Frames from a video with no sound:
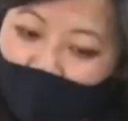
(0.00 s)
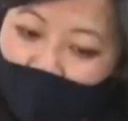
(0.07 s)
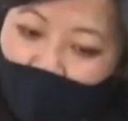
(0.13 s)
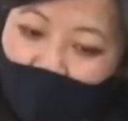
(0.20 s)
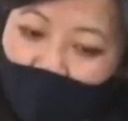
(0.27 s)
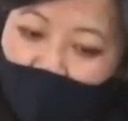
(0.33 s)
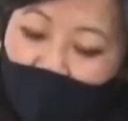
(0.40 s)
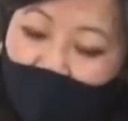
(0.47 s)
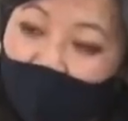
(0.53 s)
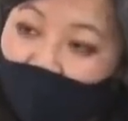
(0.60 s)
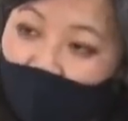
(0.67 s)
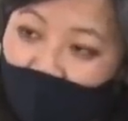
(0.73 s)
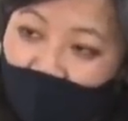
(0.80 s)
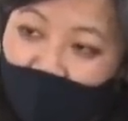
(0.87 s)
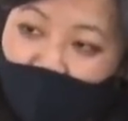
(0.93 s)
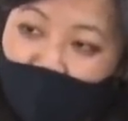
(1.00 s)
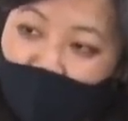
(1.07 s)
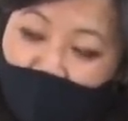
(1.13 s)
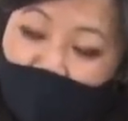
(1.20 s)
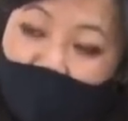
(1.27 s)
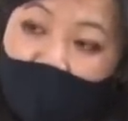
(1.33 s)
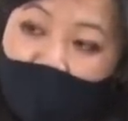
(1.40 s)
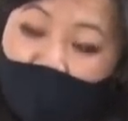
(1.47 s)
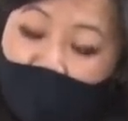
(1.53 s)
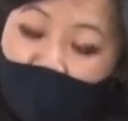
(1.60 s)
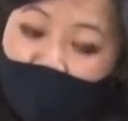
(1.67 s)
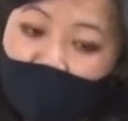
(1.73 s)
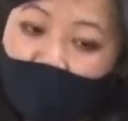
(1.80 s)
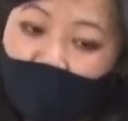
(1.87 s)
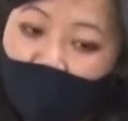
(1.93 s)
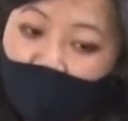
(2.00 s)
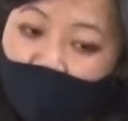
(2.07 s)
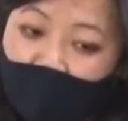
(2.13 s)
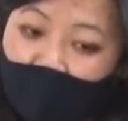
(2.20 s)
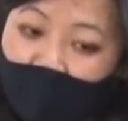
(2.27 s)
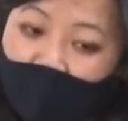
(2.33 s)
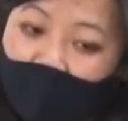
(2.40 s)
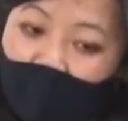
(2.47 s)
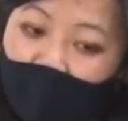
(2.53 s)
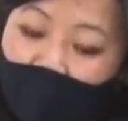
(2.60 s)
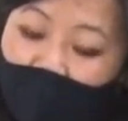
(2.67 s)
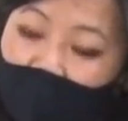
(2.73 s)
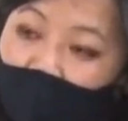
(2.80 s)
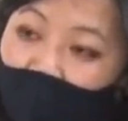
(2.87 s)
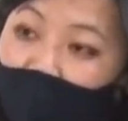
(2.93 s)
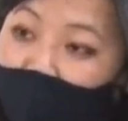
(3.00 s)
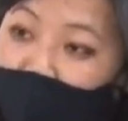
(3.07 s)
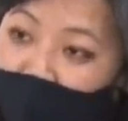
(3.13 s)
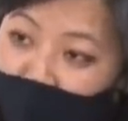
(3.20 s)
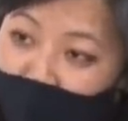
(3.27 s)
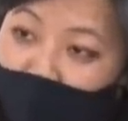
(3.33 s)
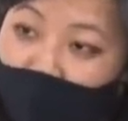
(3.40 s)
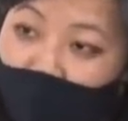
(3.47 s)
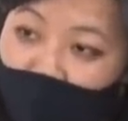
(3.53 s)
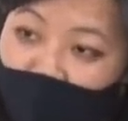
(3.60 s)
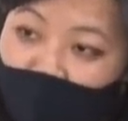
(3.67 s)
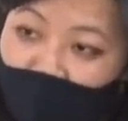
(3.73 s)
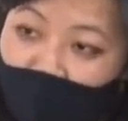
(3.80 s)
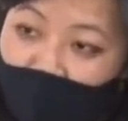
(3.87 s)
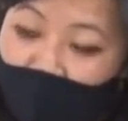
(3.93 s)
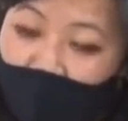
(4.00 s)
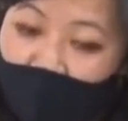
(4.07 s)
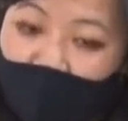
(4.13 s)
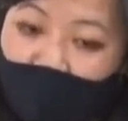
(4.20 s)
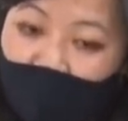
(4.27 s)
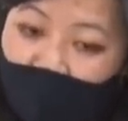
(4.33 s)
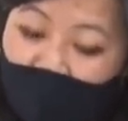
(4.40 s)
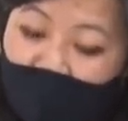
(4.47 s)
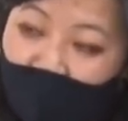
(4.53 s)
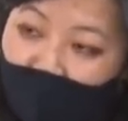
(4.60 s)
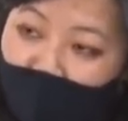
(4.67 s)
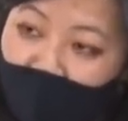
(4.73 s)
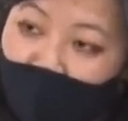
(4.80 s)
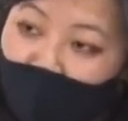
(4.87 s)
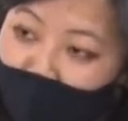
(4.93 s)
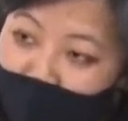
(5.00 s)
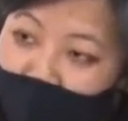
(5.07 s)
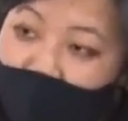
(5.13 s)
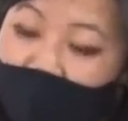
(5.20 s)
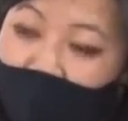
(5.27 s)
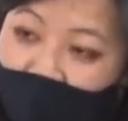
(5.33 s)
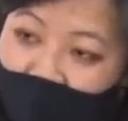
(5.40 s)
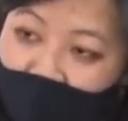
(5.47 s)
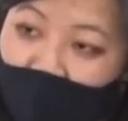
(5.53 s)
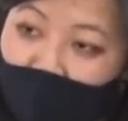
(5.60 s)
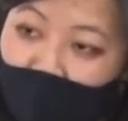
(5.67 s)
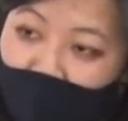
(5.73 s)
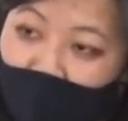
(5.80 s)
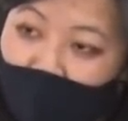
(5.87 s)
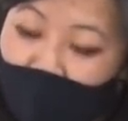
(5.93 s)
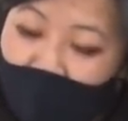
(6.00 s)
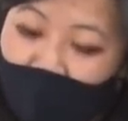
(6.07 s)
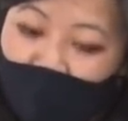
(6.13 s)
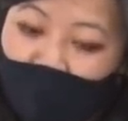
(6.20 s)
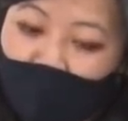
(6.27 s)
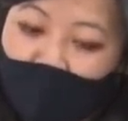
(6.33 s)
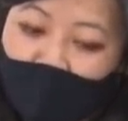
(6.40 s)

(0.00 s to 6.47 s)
we leave it hanging i think it's uh, it's going to be more problematic at least now they know where they stand also and